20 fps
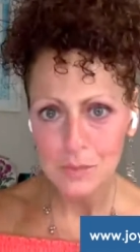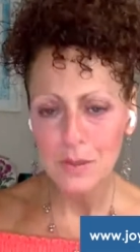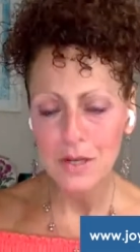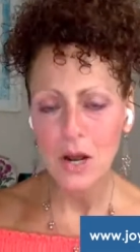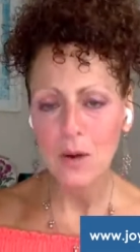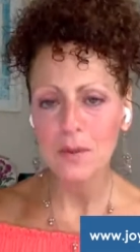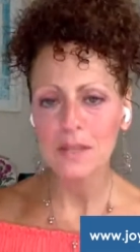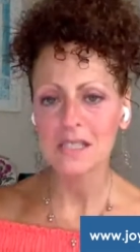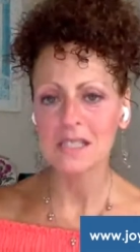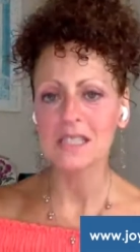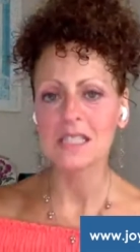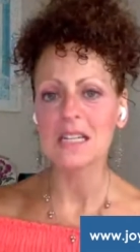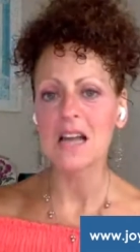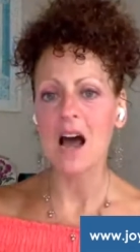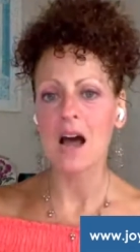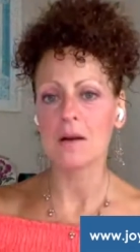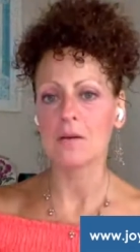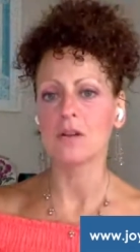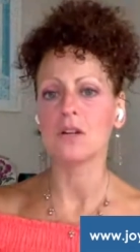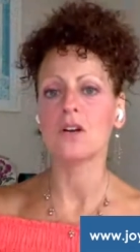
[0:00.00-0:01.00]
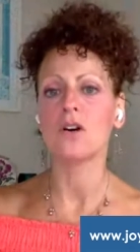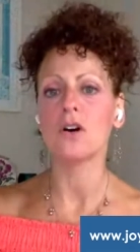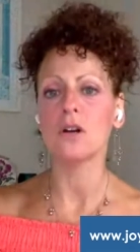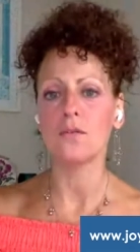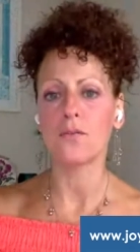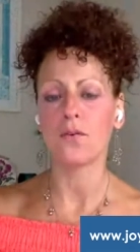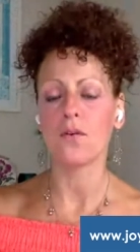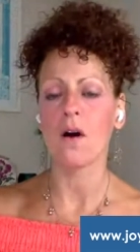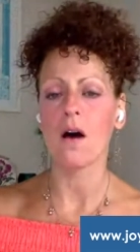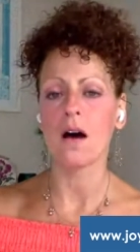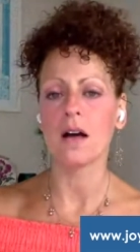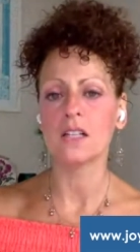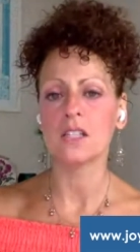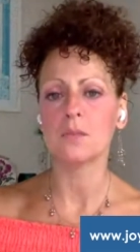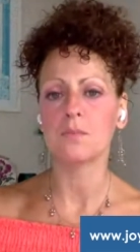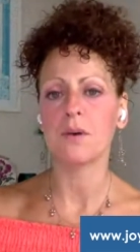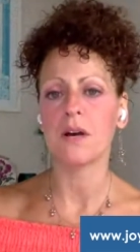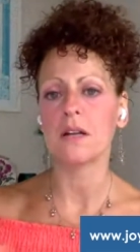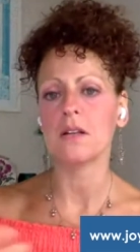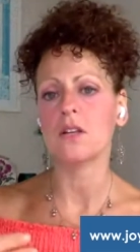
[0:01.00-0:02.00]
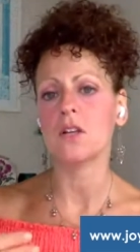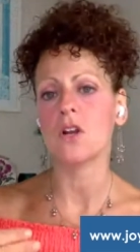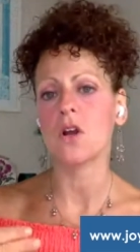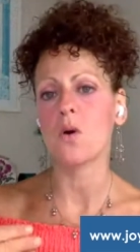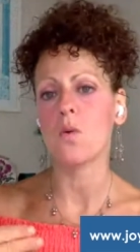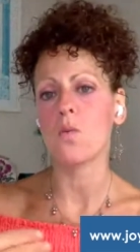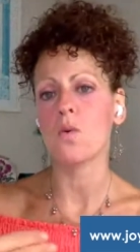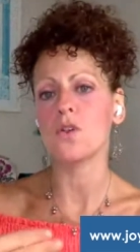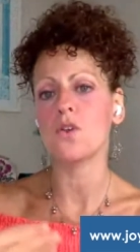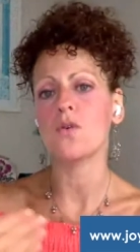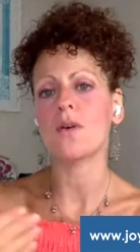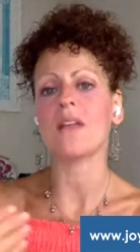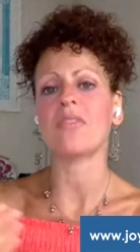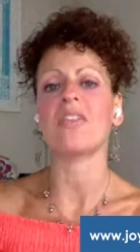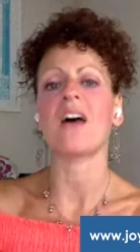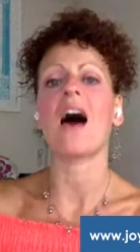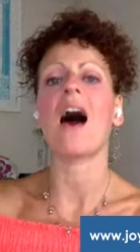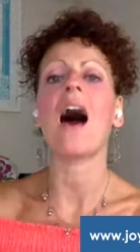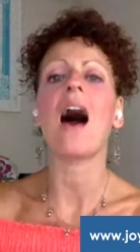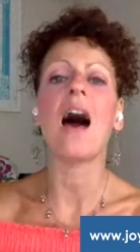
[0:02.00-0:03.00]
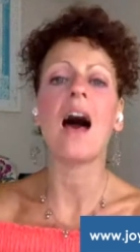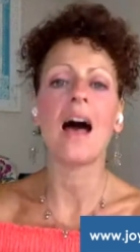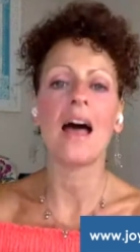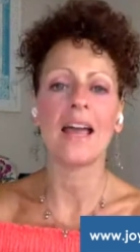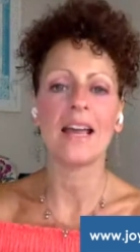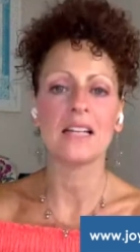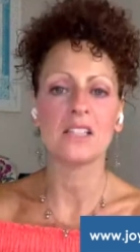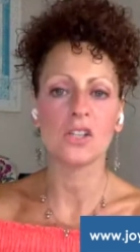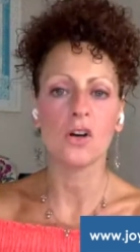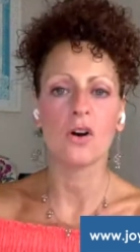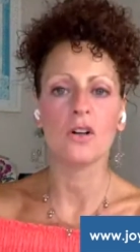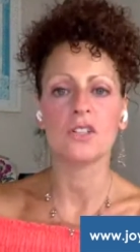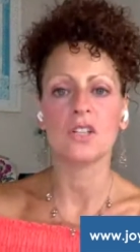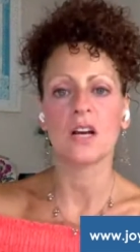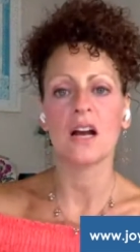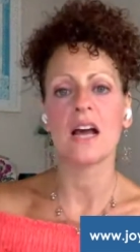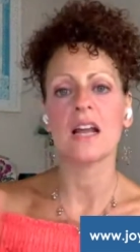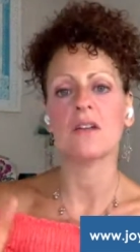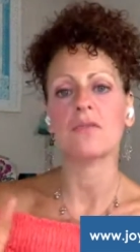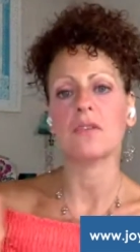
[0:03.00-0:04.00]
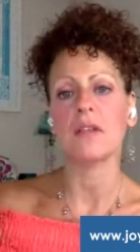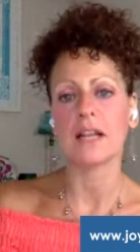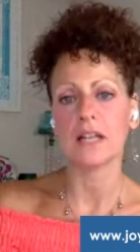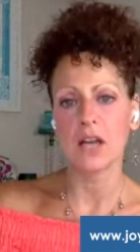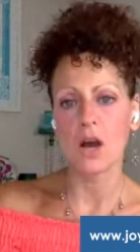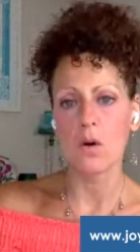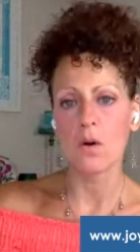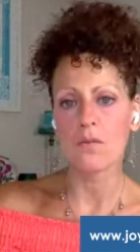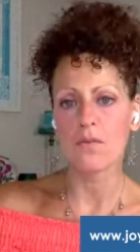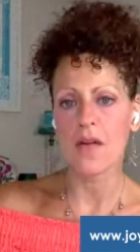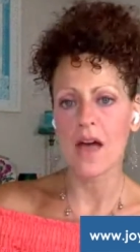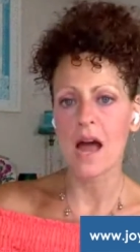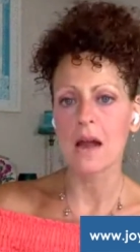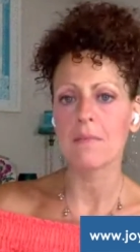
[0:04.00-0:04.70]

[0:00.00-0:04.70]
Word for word: We know it's not good for us, but you know, when you get the high, it's hard to kind of let go of that.